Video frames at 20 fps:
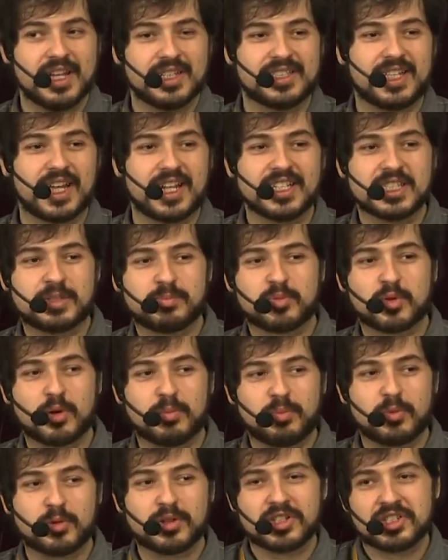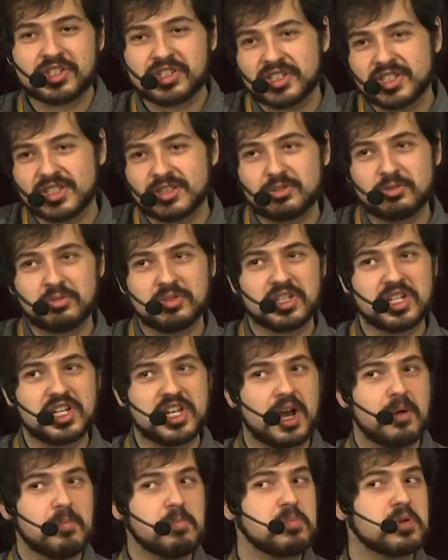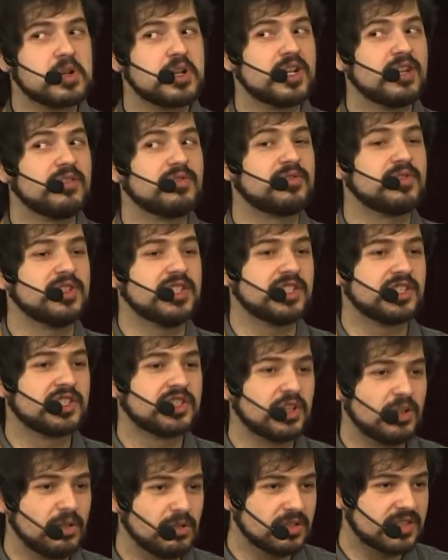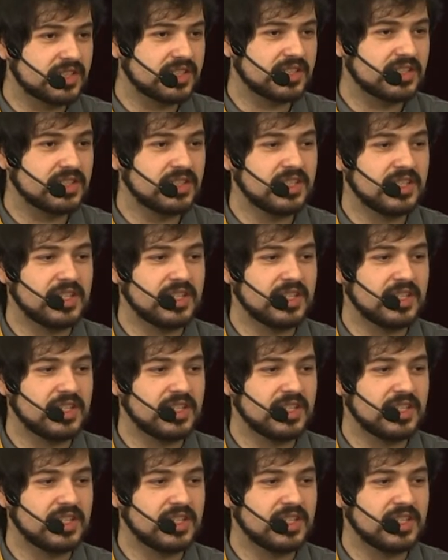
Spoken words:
that is proportional to the number of results,